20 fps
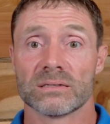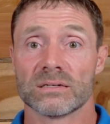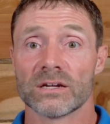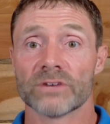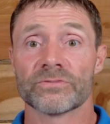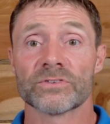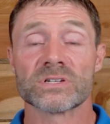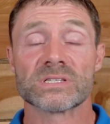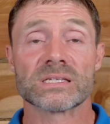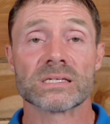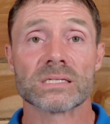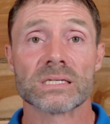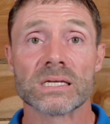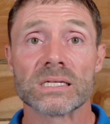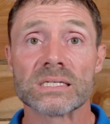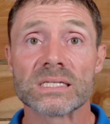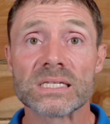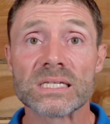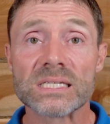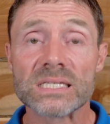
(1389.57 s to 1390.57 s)
Differences in
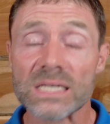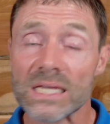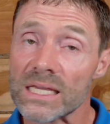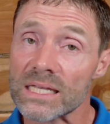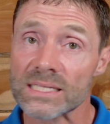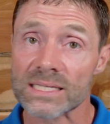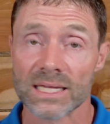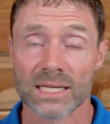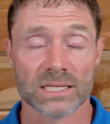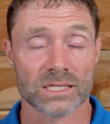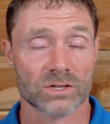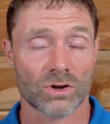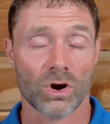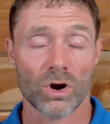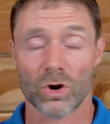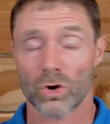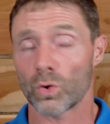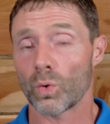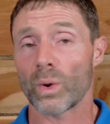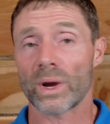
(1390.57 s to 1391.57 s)
seasons
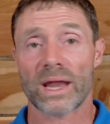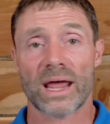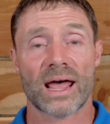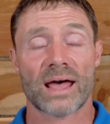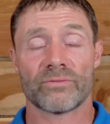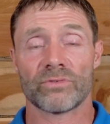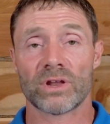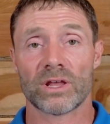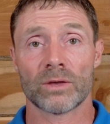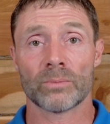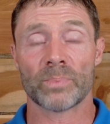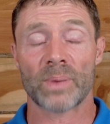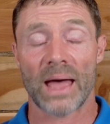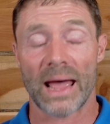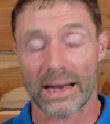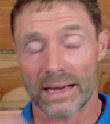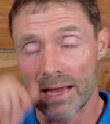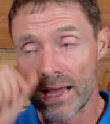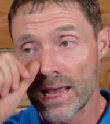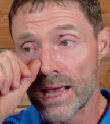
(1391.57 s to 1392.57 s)
are going to have an
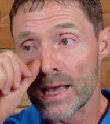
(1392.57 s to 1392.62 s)
impact.